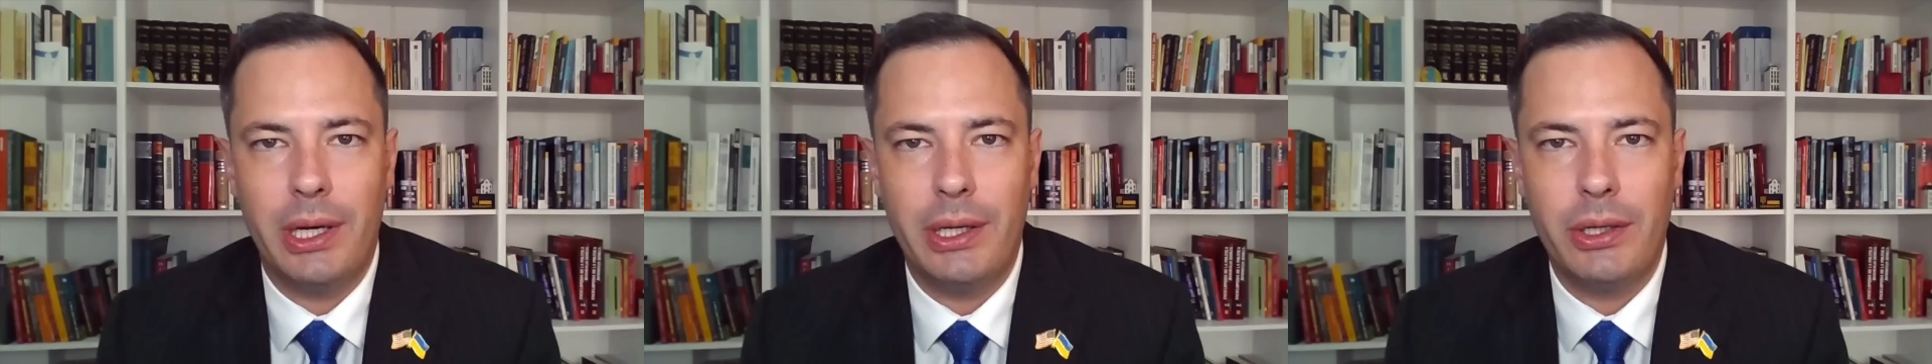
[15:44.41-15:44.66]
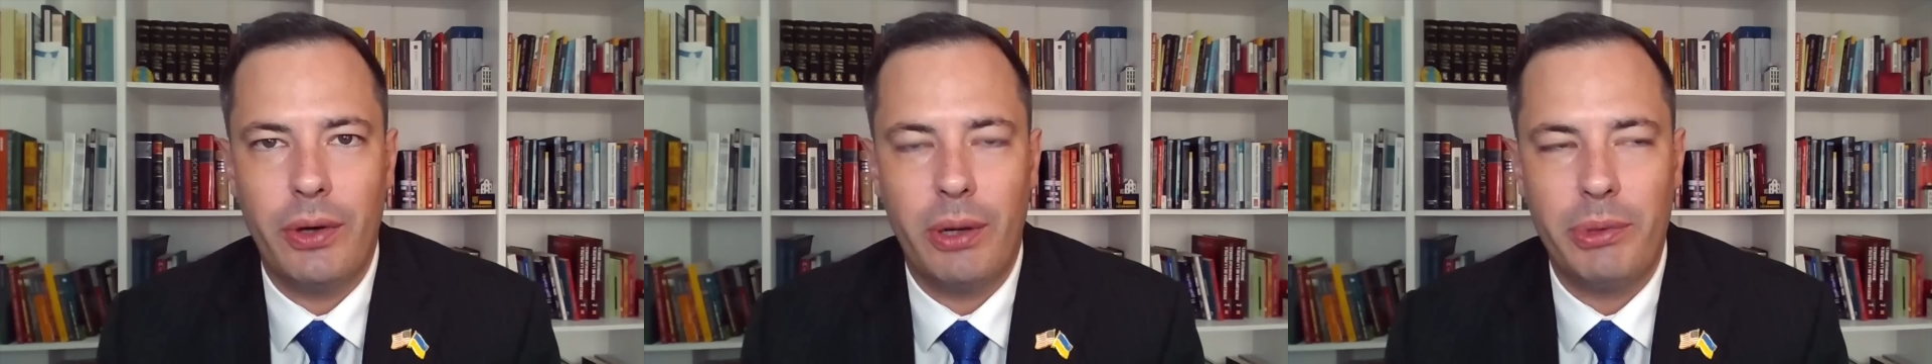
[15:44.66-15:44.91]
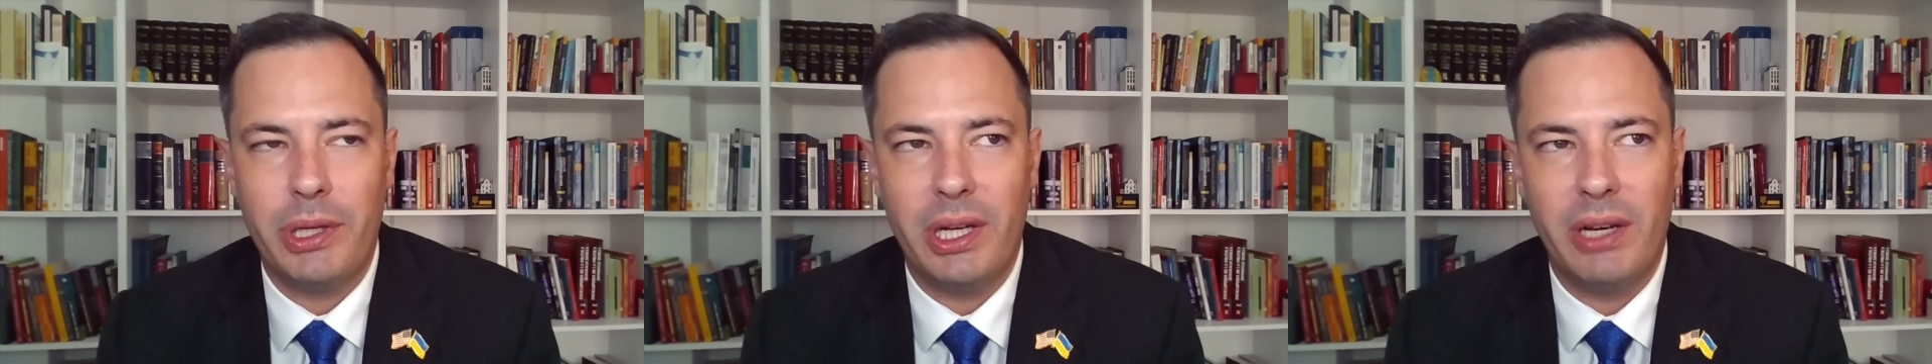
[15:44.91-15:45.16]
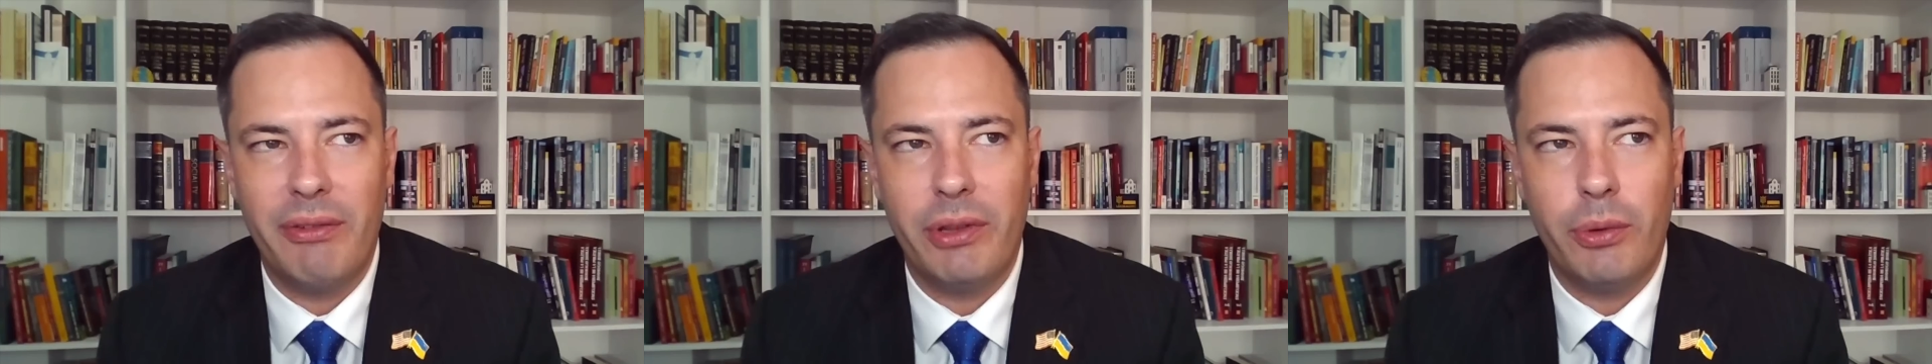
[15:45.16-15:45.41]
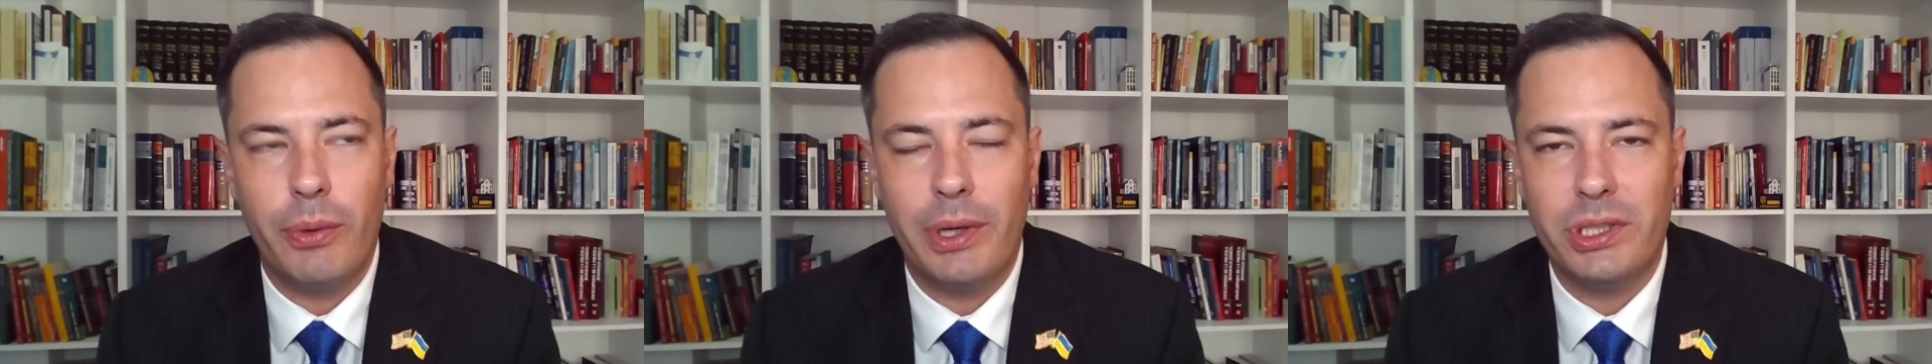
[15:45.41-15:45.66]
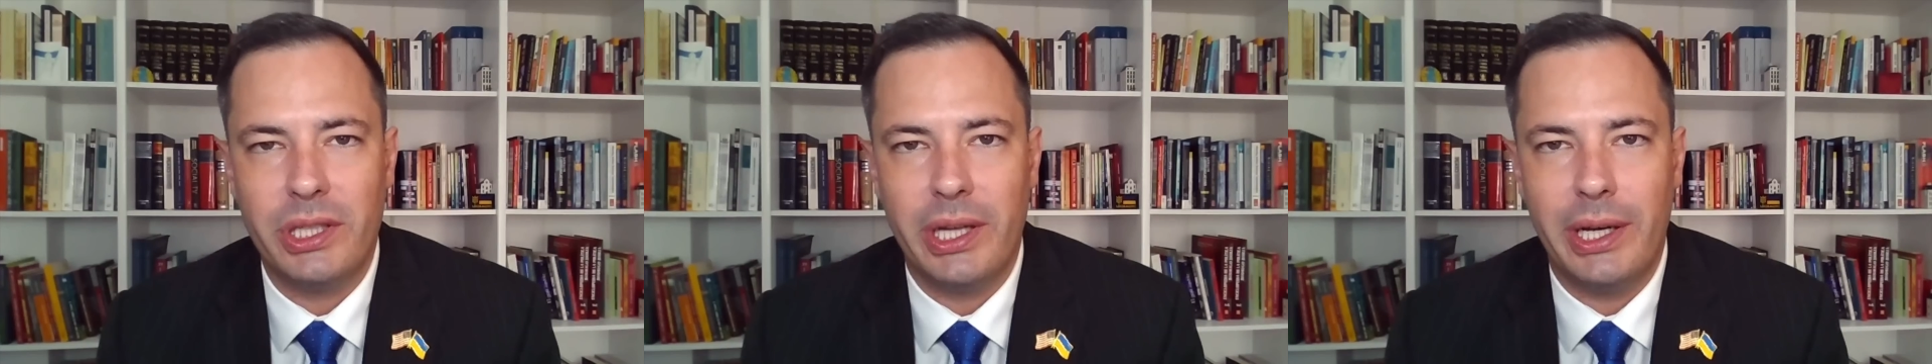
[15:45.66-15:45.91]
Incredibly enough, though,
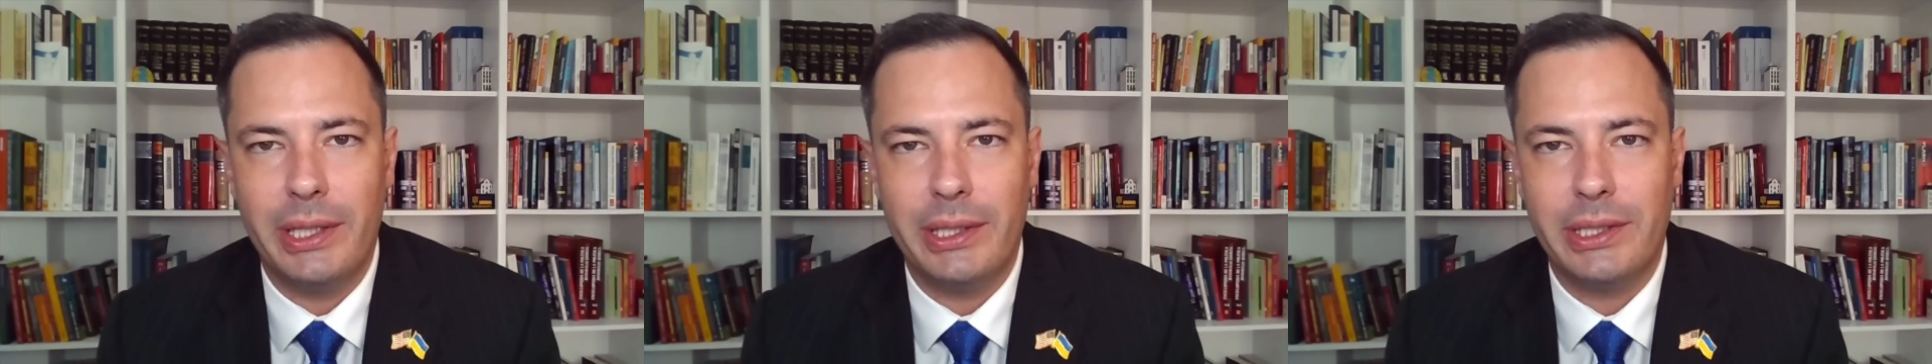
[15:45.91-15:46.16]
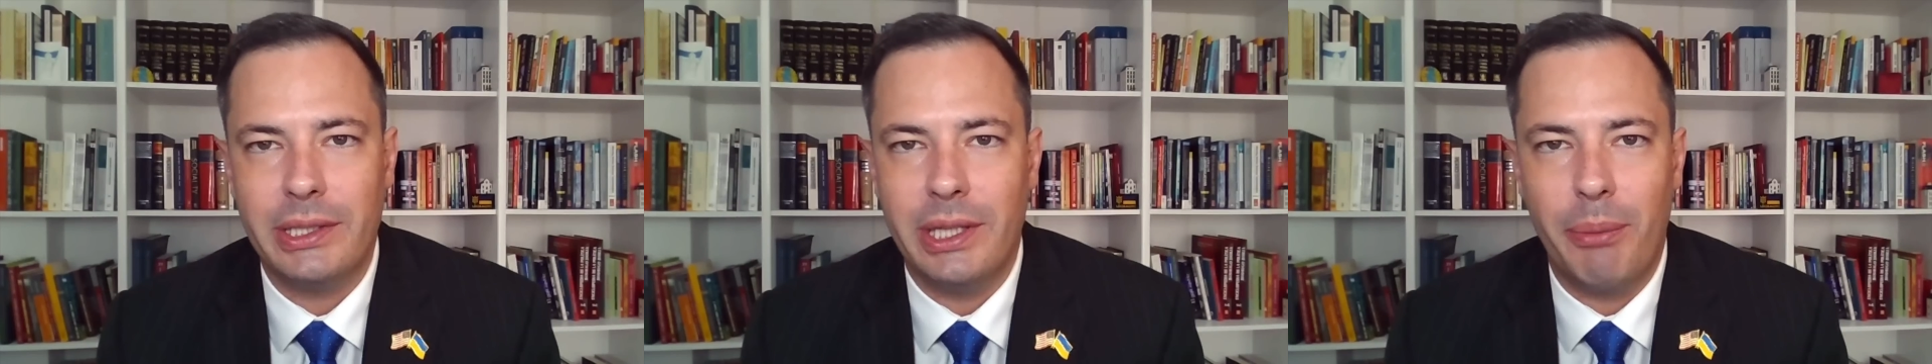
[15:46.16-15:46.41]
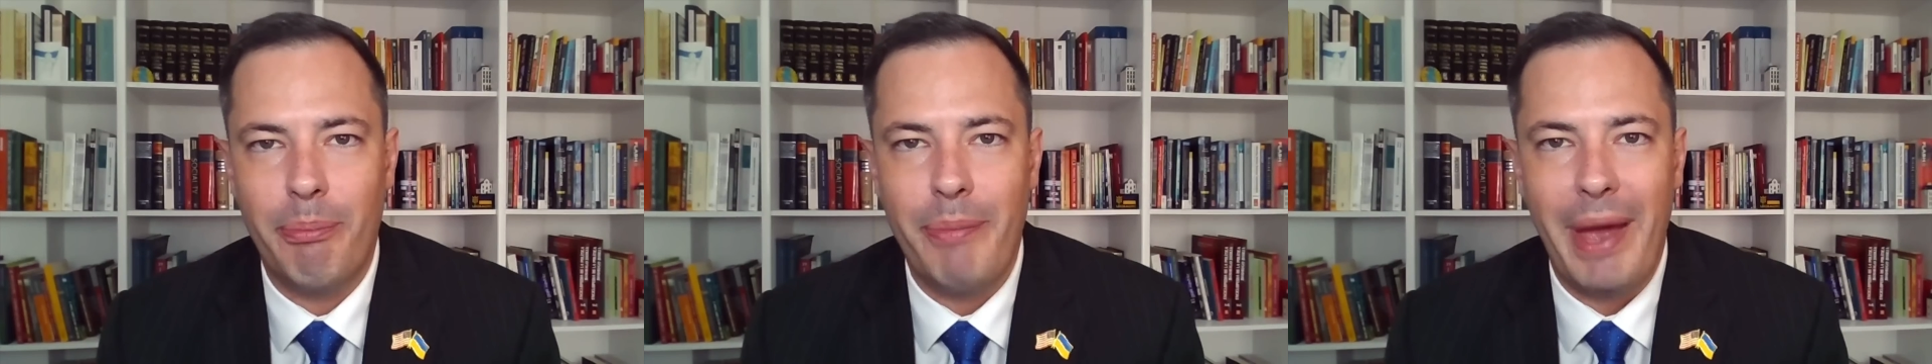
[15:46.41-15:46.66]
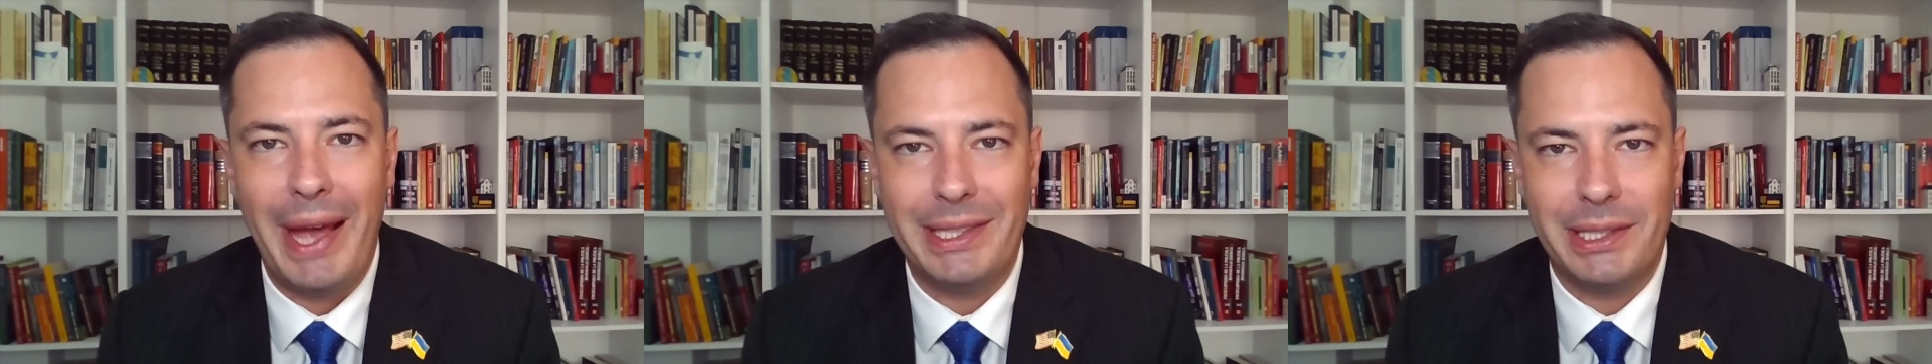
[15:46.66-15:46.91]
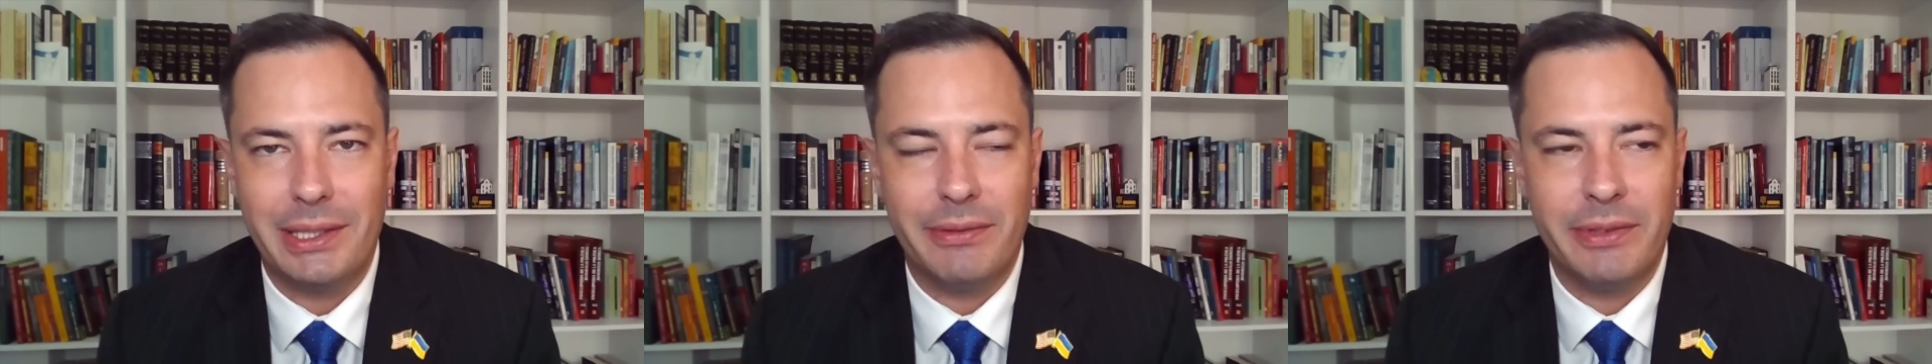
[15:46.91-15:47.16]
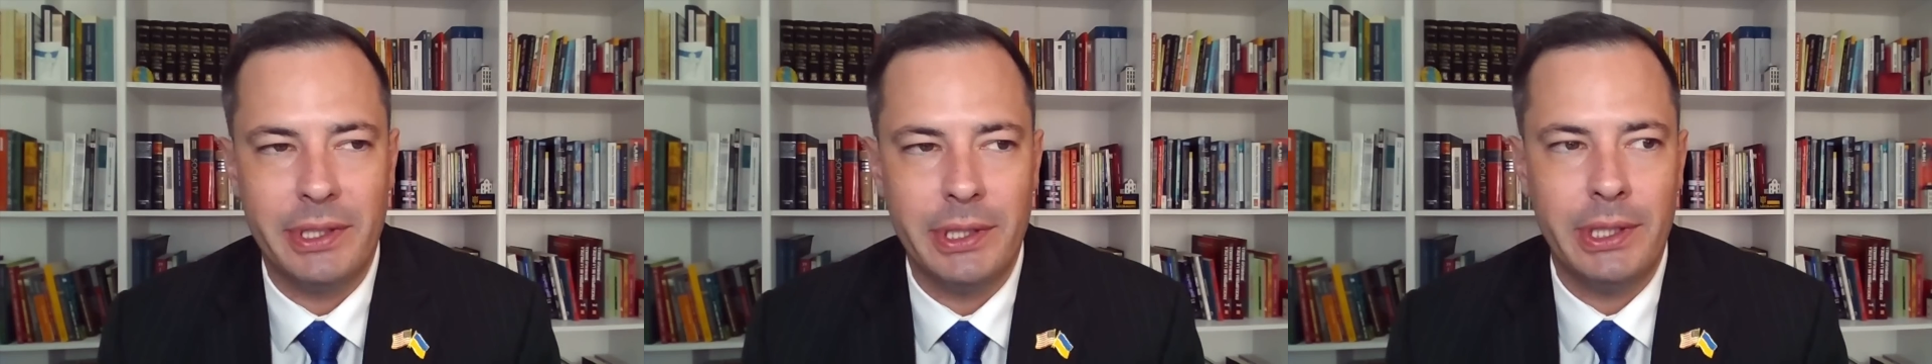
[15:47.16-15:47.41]
Russia has a massive